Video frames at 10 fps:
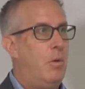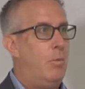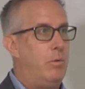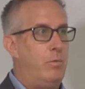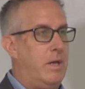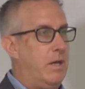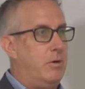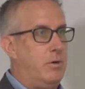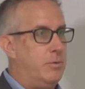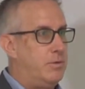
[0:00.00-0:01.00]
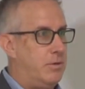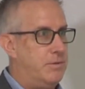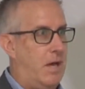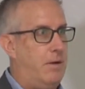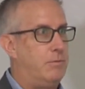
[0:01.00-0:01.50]
When we introduce
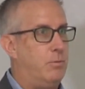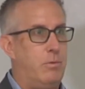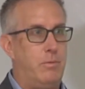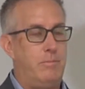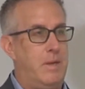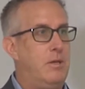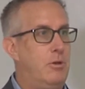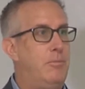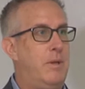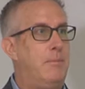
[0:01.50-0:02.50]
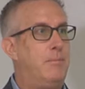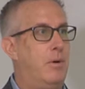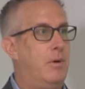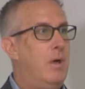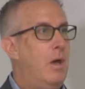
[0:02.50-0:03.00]
ourselves, when we meet new
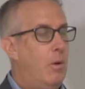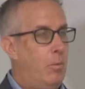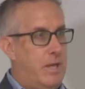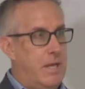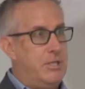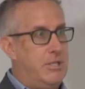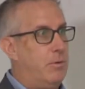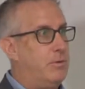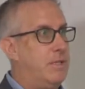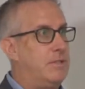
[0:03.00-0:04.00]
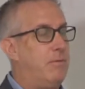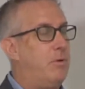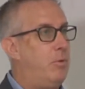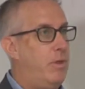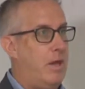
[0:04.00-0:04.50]
people, we get a general sense of
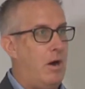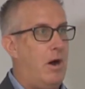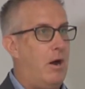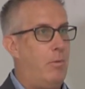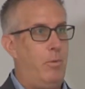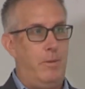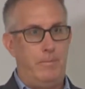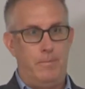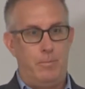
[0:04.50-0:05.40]
who they are, what